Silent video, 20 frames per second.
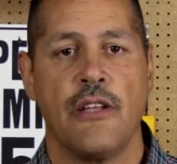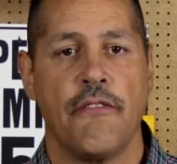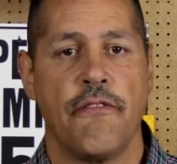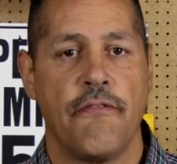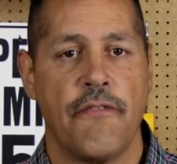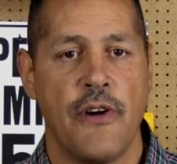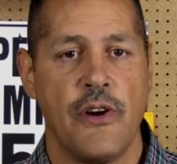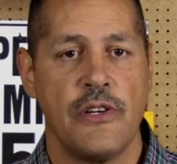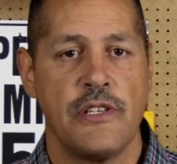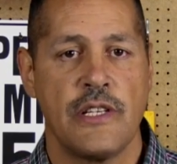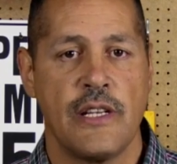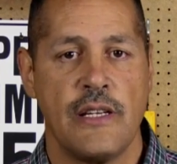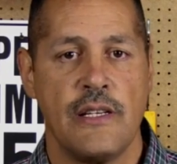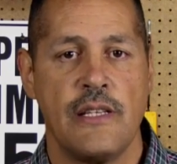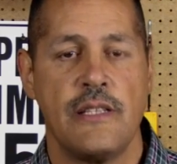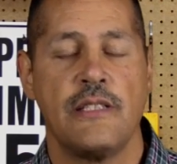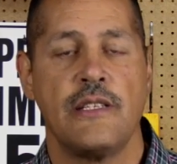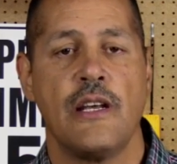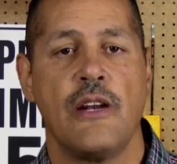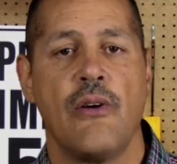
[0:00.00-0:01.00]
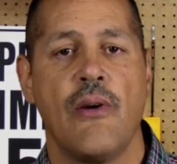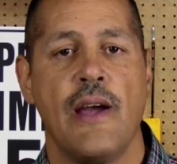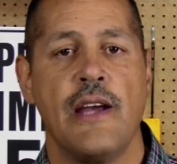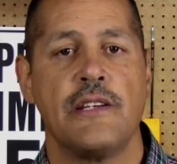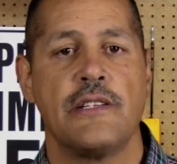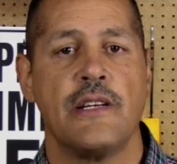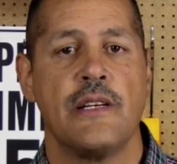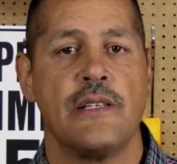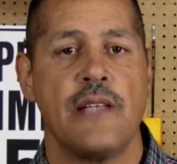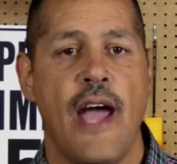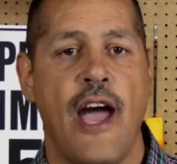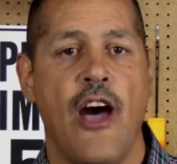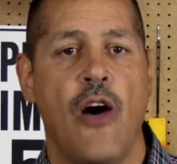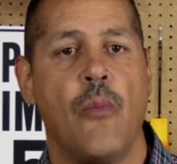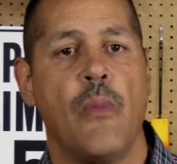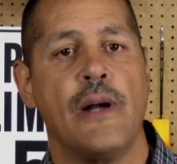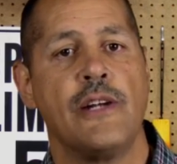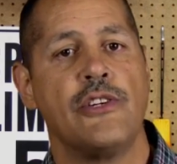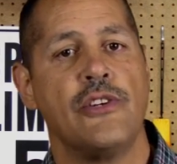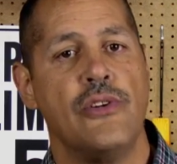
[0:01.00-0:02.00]
the first consideration is how
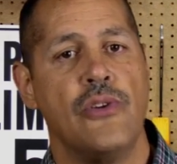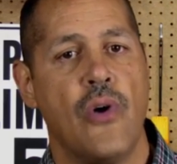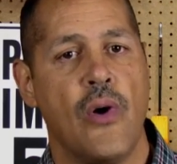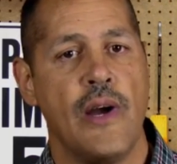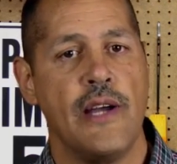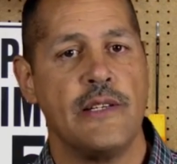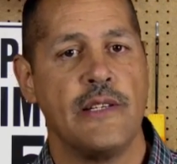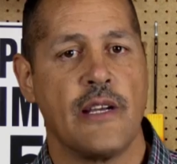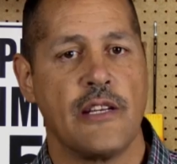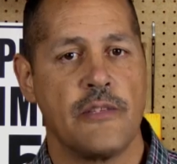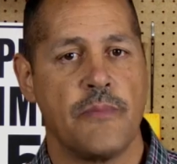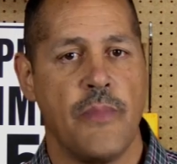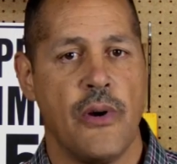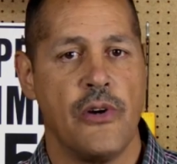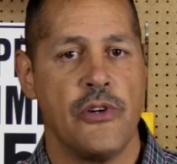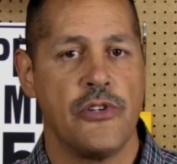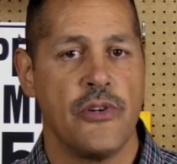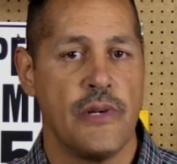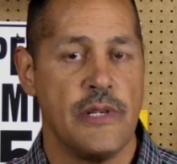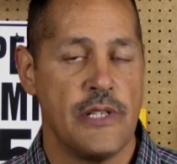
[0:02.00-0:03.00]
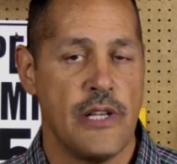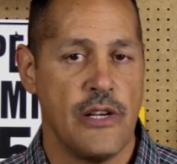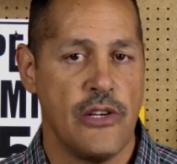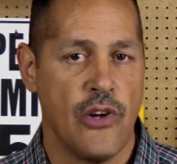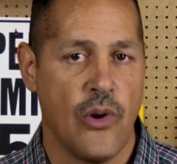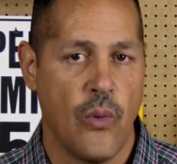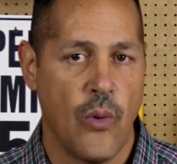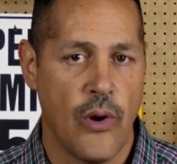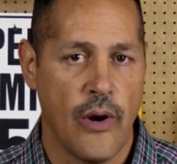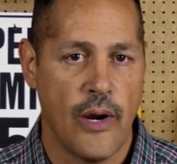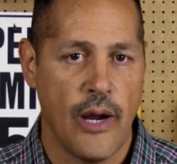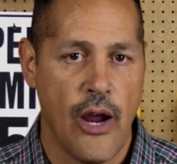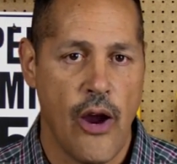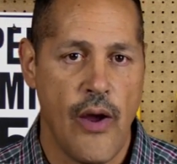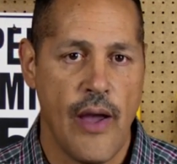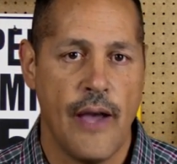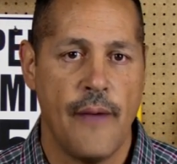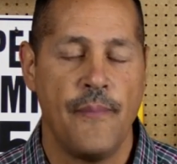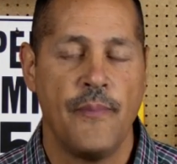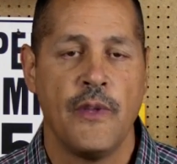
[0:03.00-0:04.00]
much noise exposure is in your work
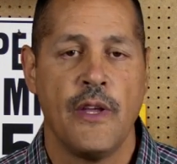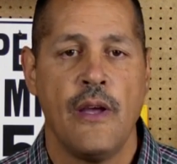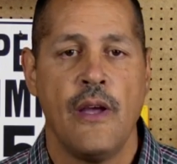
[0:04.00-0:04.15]
area.